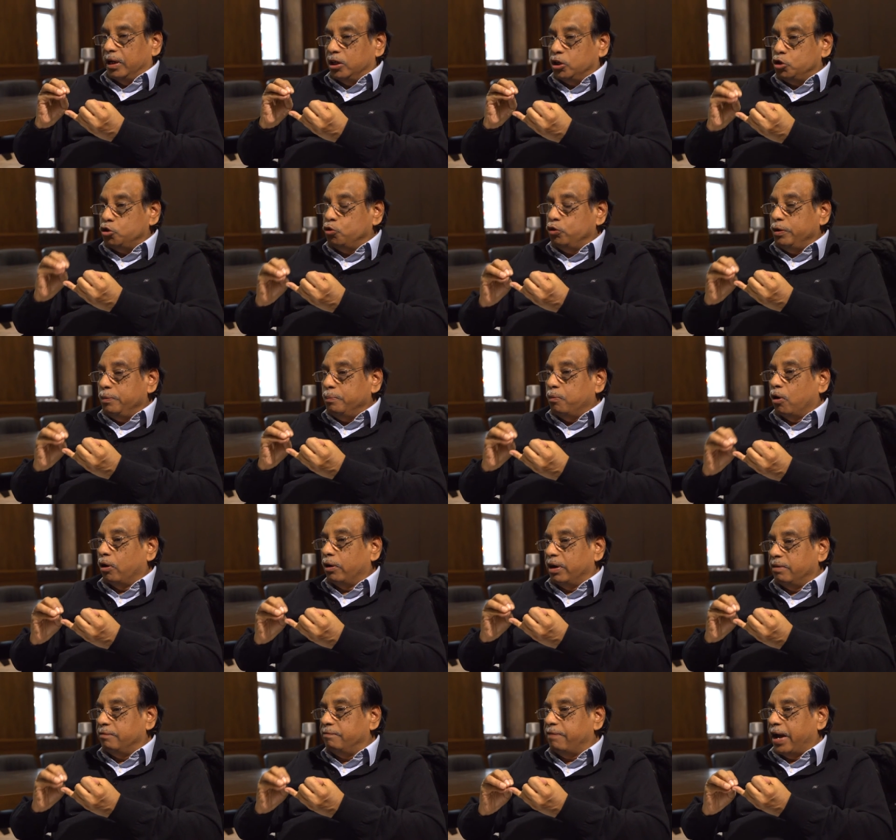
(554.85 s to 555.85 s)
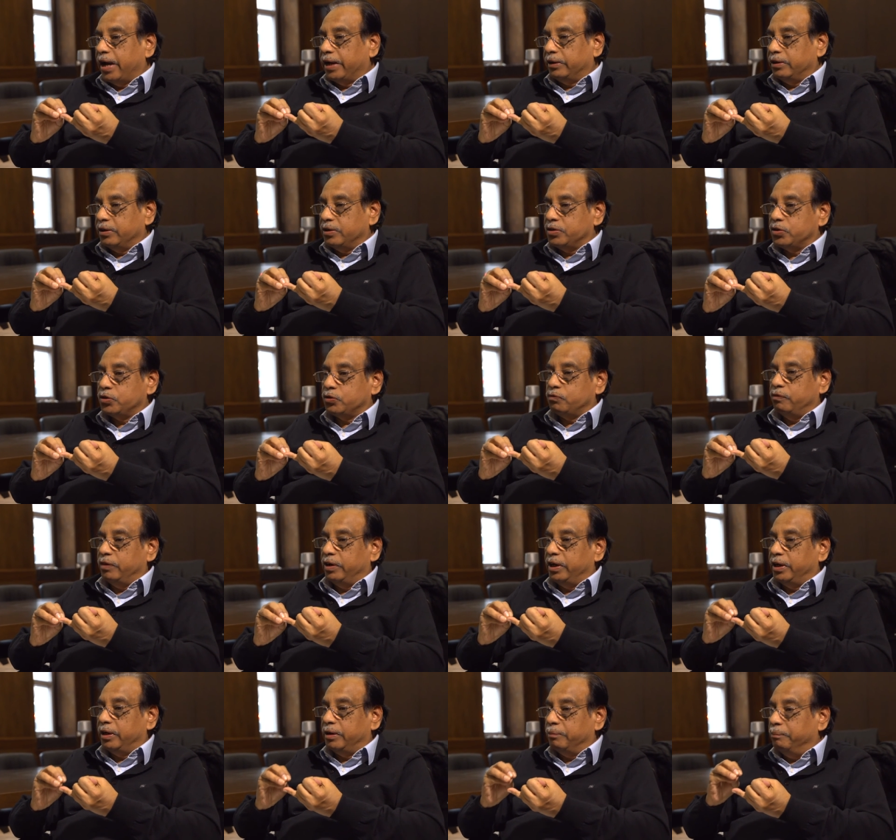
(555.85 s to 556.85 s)
two important factors
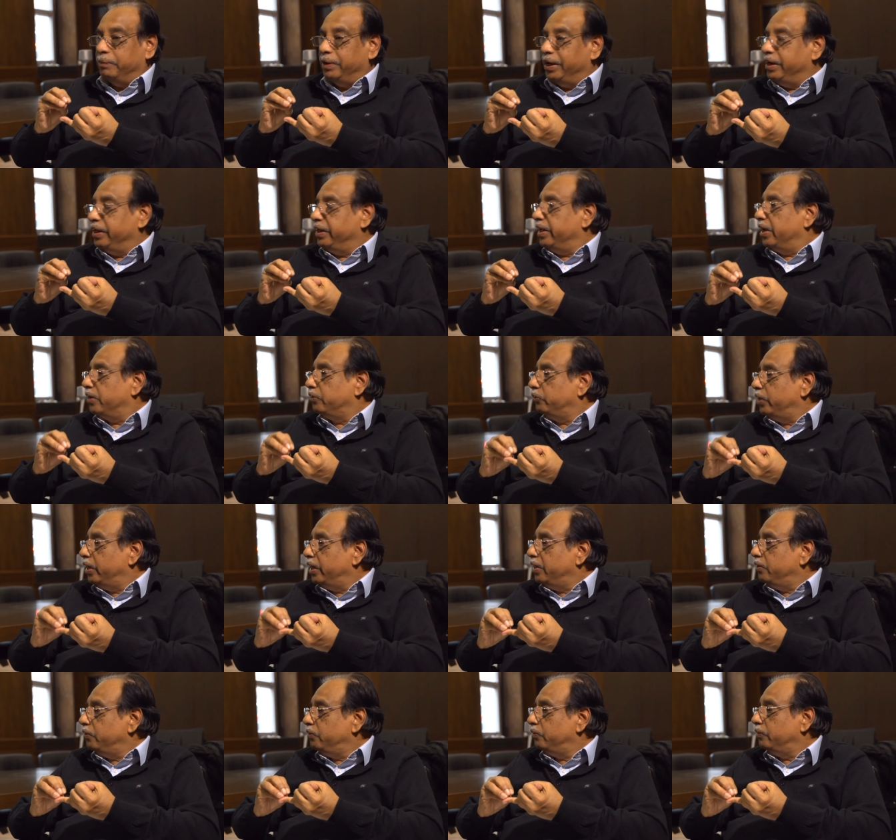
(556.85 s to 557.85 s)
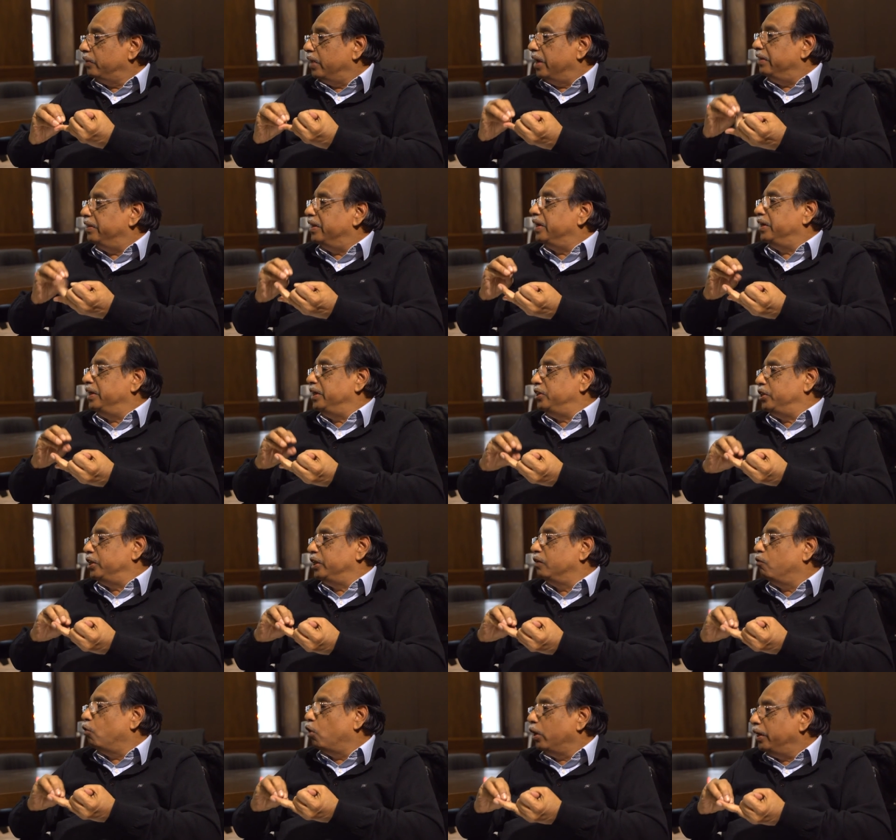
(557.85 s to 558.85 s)
were building excellence and the
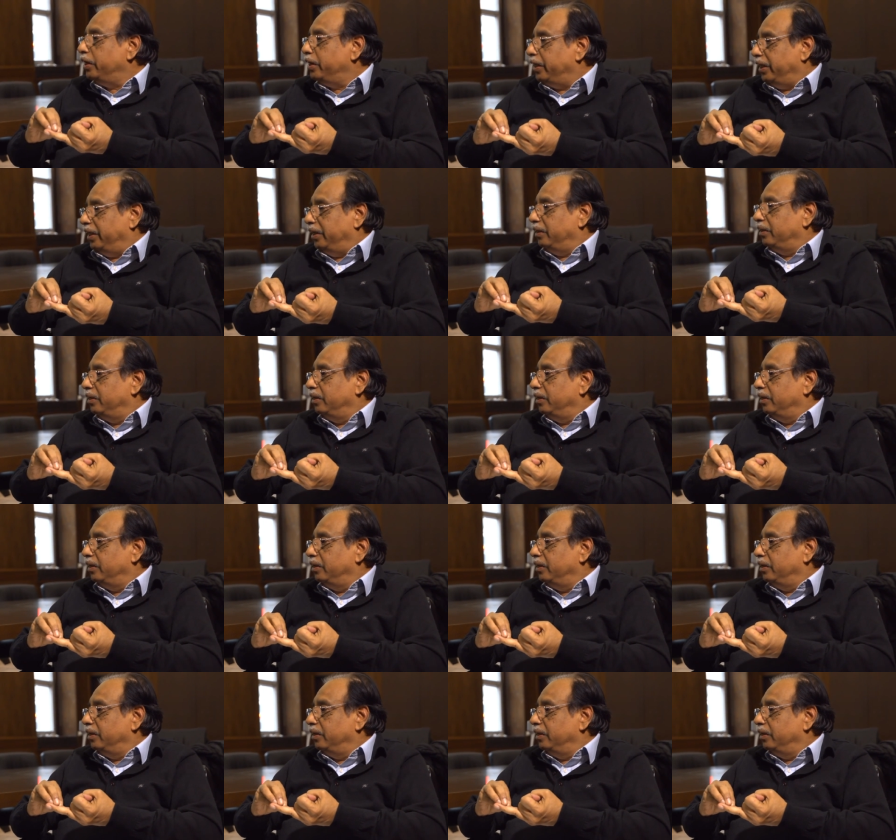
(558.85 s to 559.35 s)
teaching quality.